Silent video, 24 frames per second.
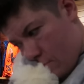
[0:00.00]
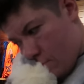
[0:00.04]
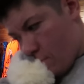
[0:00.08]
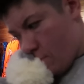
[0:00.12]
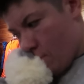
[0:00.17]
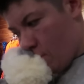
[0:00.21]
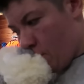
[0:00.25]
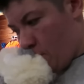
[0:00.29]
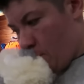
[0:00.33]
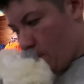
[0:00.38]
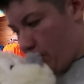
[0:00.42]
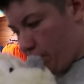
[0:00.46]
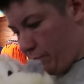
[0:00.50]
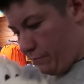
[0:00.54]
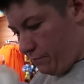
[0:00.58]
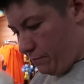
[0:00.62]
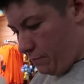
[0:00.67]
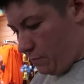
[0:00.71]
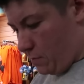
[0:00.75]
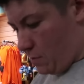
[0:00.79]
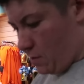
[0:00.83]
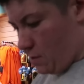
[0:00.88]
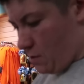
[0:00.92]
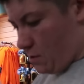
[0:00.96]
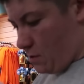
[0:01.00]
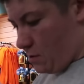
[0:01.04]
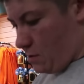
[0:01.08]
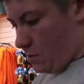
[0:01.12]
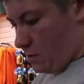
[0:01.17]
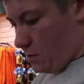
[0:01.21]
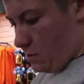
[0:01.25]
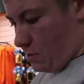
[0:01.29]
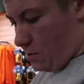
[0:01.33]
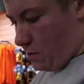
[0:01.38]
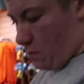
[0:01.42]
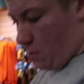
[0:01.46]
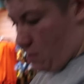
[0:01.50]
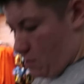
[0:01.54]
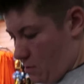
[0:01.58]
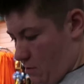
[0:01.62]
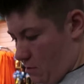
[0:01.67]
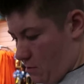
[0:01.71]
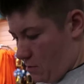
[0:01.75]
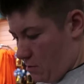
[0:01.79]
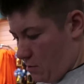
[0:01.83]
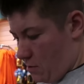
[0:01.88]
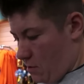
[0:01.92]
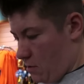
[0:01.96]
Love that. See
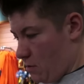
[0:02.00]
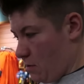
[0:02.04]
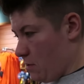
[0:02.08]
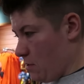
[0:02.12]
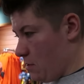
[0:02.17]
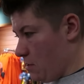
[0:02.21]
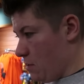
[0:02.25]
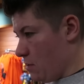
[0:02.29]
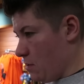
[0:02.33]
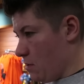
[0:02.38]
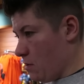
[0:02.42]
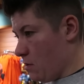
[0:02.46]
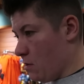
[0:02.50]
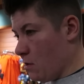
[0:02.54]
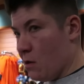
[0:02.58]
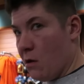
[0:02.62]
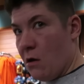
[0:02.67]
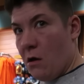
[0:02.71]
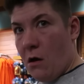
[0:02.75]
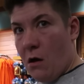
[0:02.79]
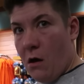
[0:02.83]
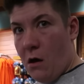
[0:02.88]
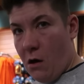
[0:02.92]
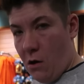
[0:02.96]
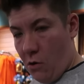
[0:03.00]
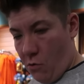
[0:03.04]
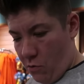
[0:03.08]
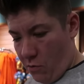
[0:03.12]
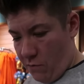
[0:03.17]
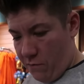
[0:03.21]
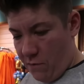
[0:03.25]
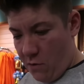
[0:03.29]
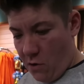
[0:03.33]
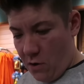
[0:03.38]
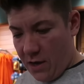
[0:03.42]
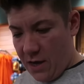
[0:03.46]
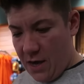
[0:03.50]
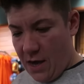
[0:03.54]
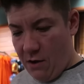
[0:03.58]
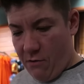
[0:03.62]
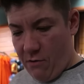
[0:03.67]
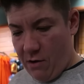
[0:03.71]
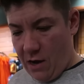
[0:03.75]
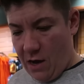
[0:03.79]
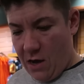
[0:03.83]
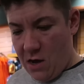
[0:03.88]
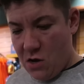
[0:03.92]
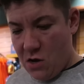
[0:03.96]
anything else you like in here? Oh, we've got a key ring